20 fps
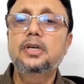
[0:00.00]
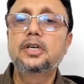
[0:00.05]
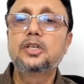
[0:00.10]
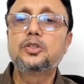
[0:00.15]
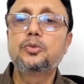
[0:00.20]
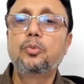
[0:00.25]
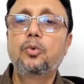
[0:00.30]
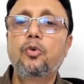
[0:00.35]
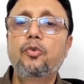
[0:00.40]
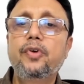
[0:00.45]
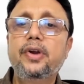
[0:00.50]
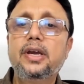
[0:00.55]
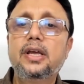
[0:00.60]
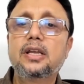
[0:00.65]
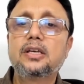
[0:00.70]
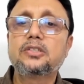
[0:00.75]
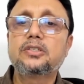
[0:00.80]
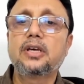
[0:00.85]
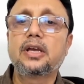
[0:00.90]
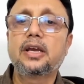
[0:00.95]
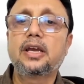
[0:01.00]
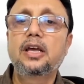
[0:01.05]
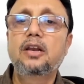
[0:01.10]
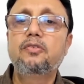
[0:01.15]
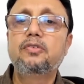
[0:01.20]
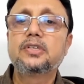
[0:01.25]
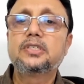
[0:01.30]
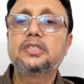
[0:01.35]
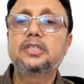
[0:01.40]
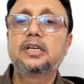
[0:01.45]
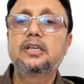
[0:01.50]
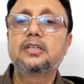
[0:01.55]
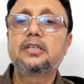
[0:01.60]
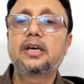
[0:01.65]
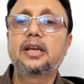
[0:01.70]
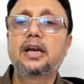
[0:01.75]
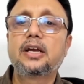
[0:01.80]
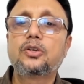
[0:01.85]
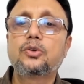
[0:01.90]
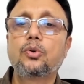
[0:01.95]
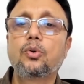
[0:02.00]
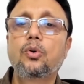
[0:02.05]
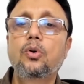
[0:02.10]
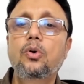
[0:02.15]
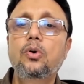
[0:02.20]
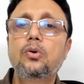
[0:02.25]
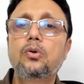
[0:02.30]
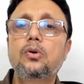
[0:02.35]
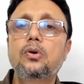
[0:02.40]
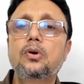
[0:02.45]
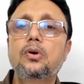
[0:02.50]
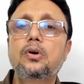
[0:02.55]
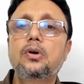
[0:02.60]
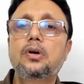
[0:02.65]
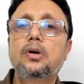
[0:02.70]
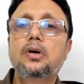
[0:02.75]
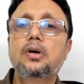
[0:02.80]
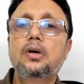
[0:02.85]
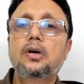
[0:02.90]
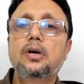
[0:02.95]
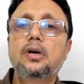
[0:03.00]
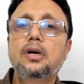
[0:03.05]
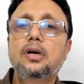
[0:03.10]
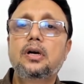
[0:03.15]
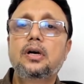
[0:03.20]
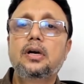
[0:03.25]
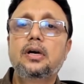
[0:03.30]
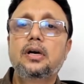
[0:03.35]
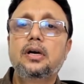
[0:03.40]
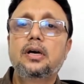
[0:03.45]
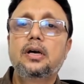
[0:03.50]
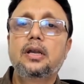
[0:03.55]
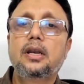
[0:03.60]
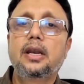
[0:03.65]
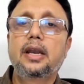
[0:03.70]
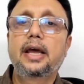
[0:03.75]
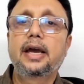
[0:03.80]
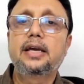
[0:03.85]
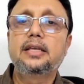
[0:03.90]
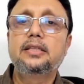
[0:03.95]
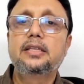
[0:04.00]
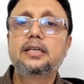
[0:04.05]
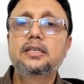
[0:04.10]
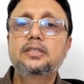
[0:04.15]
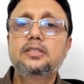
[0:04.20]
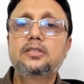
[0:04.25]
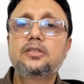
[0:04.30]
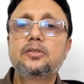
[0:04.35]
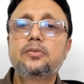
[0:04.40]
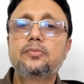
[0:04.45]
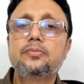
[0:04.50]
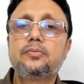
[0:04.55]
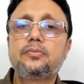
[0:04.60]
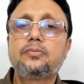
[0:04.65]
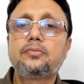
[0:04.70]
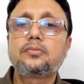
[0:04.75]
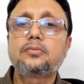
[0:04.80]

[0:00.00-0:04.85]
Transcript: It's moving in a circle with center at O, like this.